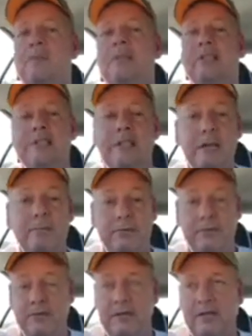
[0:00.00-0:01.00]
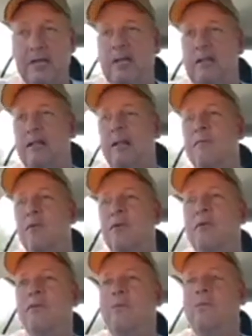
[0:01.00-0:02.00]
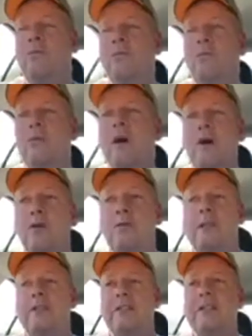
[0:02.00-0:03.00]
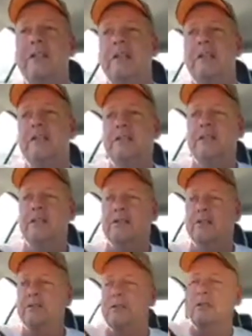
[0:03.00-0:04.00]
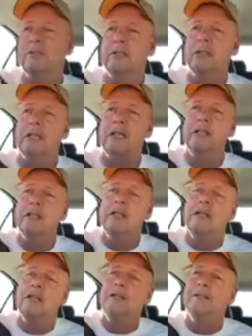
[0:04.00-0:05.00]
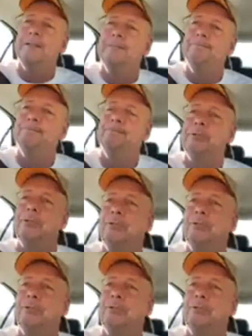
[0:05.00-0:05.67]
me sleep through the night. I'm more well rested as a result of that. So